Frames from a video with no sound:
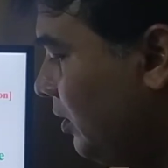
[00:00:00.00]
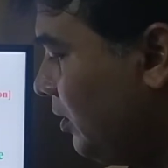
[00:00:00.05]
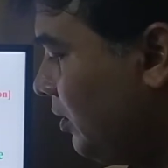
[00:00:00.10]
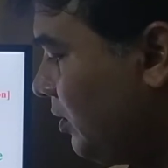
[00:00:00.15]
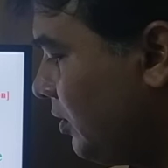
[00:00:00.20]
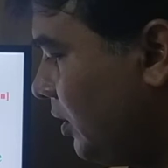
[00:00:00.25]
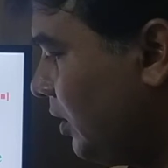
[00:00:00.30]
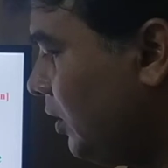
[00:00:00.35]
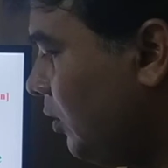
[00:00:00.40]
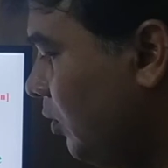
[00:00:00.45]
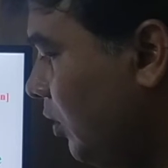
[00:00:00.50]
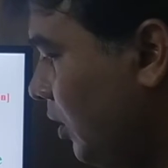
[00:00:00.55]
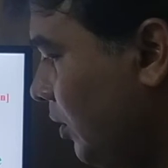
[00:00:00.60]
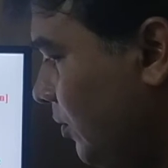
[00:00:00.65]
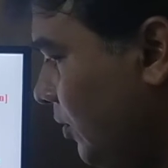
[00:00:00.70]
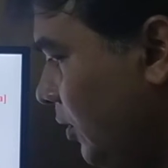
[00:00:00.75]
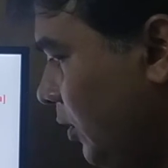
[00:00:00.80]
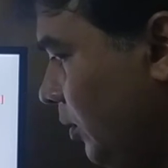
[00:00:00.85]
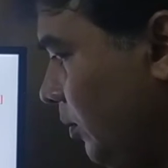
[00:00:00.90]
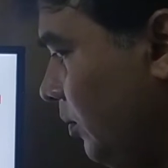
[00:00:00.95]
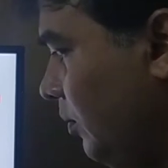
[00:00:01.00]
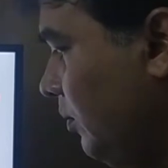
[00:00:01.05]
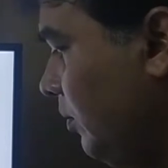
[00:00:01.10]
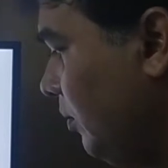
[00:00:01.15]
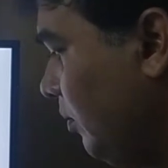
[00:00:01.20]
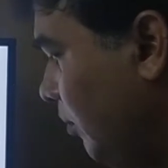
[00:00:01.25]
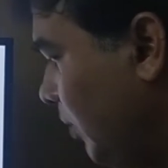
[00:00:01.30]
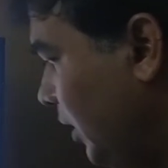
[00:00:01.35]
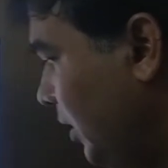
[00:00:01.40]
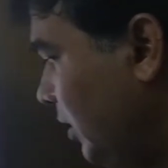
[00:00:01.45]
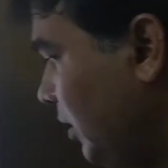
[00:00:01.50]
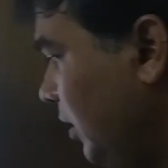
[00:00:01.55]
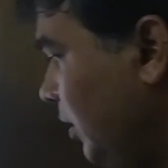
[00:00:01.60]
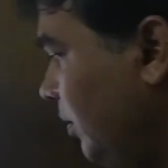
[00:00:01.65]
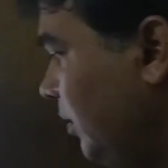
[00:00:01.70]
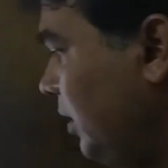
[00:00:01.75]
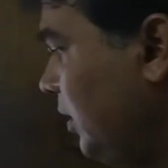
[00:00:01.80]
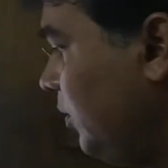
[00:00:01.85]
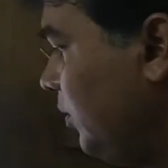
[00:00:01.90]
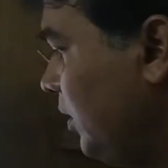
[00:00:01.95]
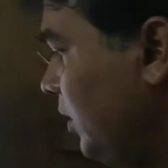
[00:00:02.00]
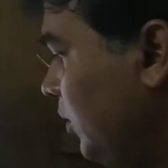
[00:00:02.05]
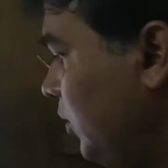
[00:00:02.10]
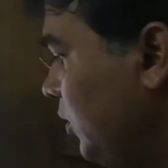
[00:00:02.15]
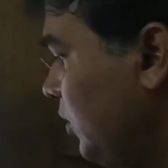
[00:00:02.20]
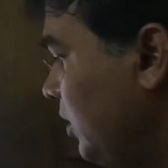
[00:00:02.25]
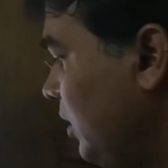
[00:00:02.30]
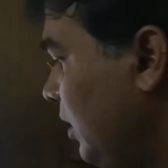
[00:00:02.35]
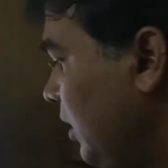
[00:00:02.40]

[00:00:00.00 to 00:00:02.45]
singular form. But if you use